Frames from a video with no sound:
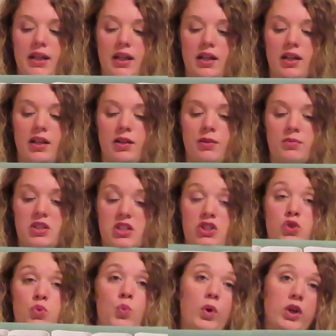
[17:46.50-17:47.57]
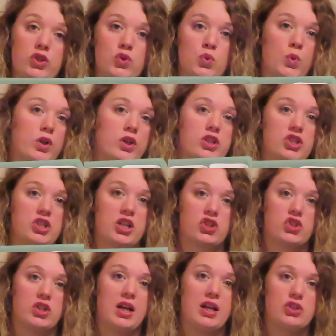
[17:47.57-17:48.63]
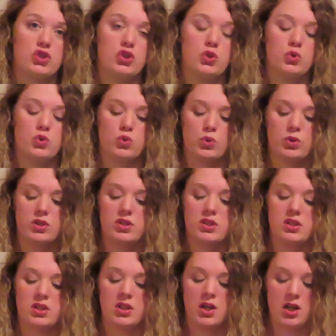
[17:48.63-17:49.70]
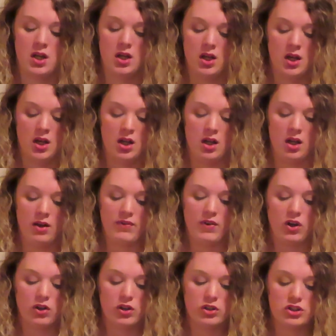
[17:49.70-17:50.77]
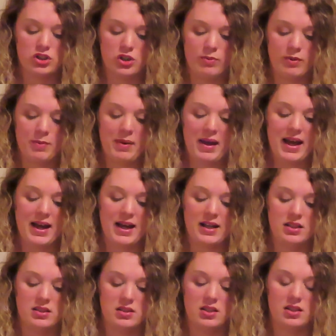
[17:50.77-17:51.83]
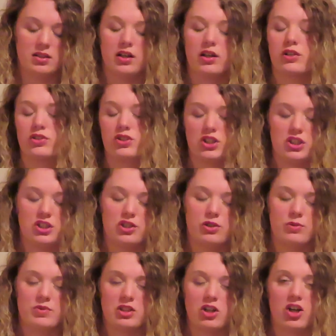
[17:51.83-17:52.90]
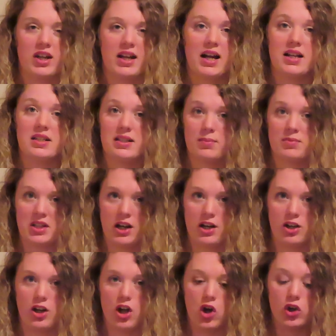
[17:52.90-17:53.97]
This is one drawer. She actually has 2 drawers of all her Tubie Pads, not her G-tubes, sorry guys, I'm tired.